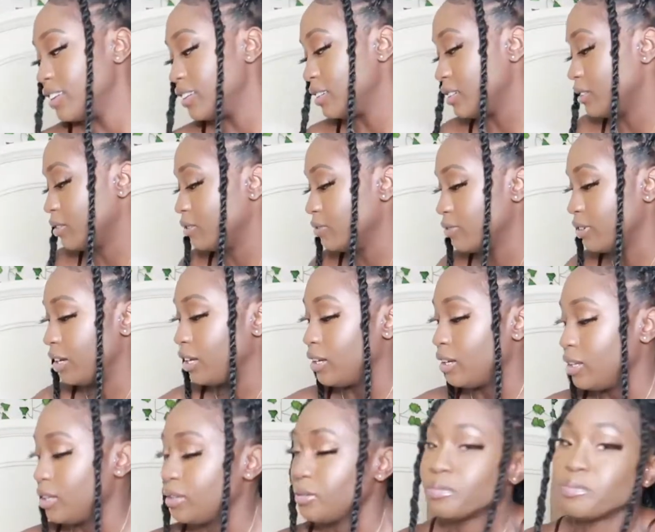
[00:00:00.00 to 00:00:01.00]

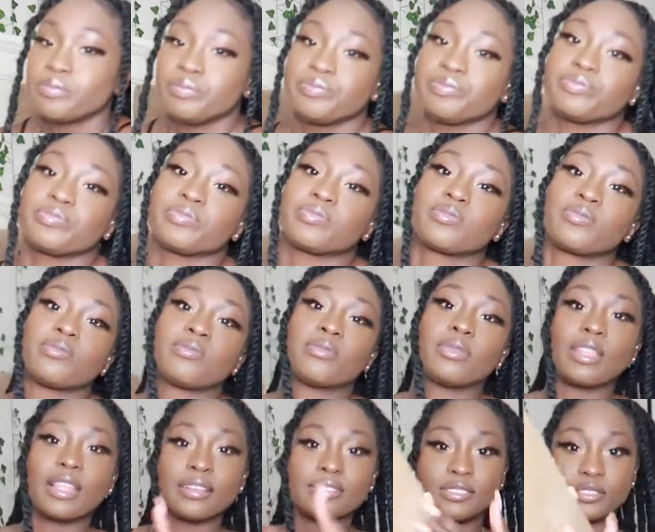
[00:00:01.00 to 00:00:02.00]
Alrighty.
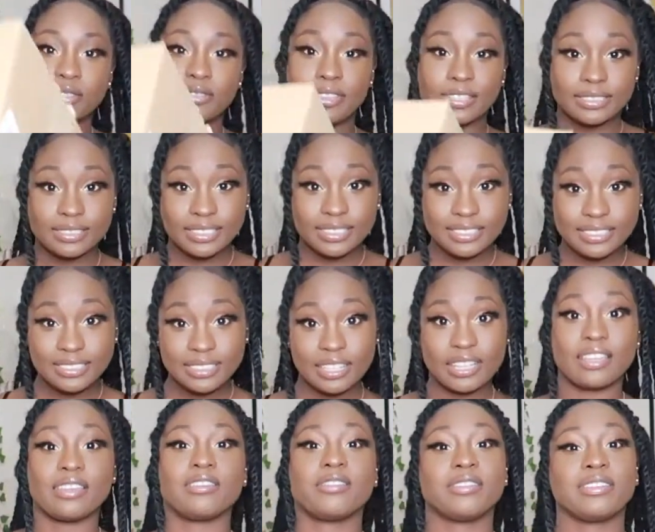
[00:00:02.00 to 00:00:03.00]
So
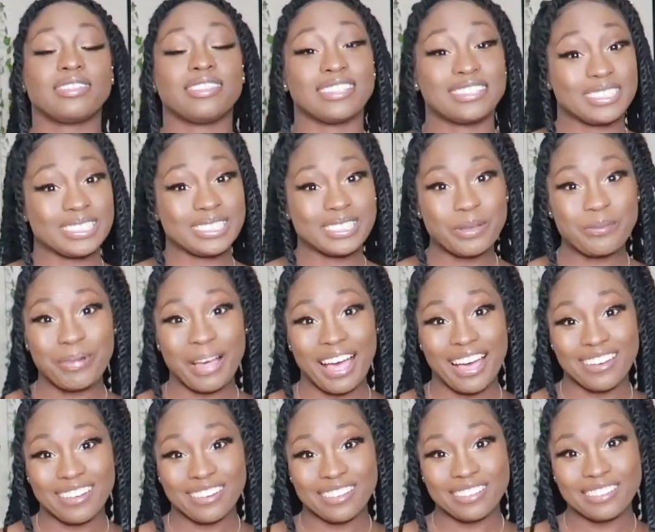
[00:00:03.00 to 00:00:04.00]
this is the
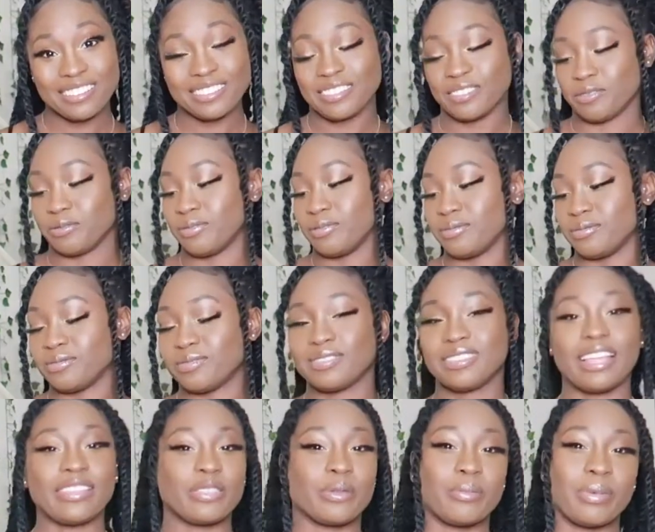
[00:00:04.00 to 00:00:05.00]
bottle.
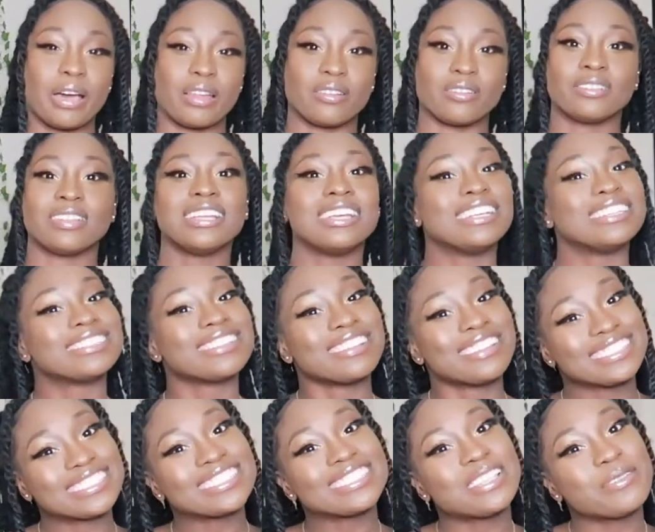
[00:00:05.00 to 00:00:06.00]
Not the bottle. So
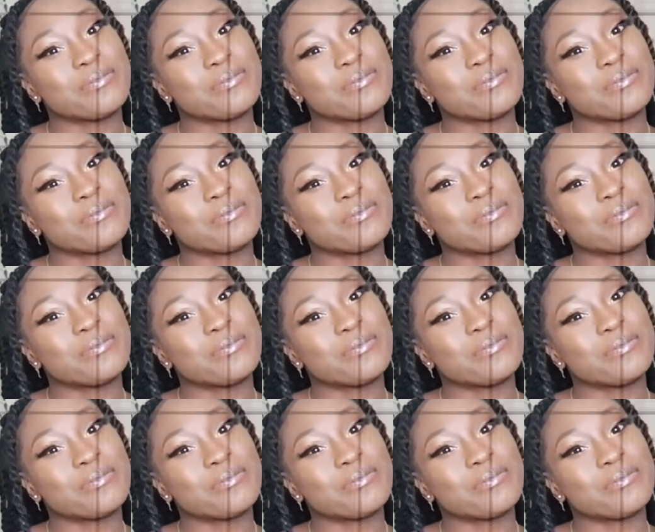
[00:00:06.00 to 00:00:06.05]
this is the